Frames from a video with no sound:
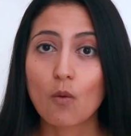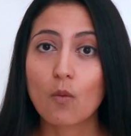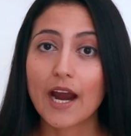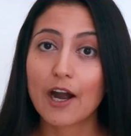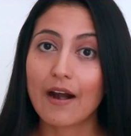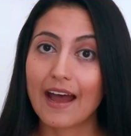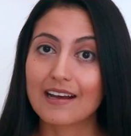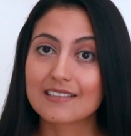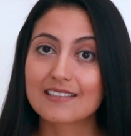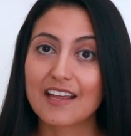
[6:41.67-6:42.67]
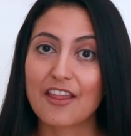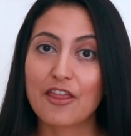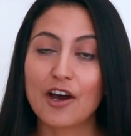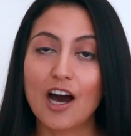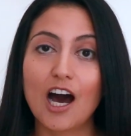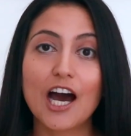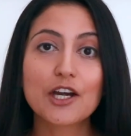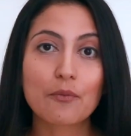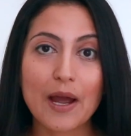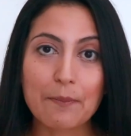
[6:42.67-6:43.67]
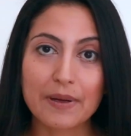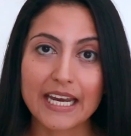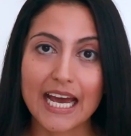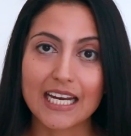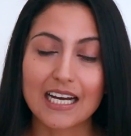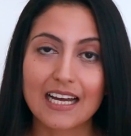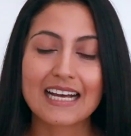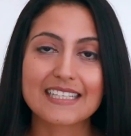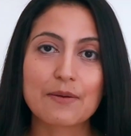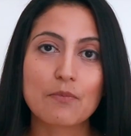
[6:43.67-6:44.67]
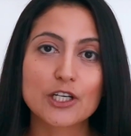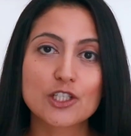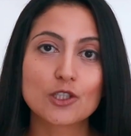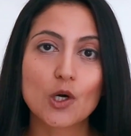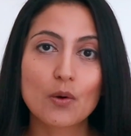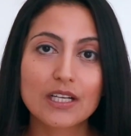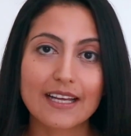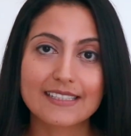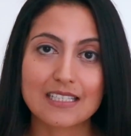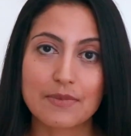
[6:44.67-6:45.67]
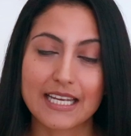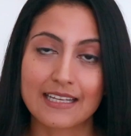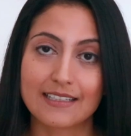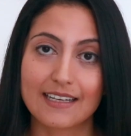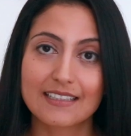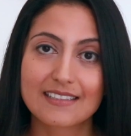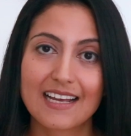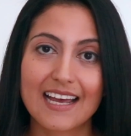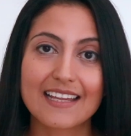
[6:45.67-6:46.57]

whereas the unripe banana has a much lower glycemic index,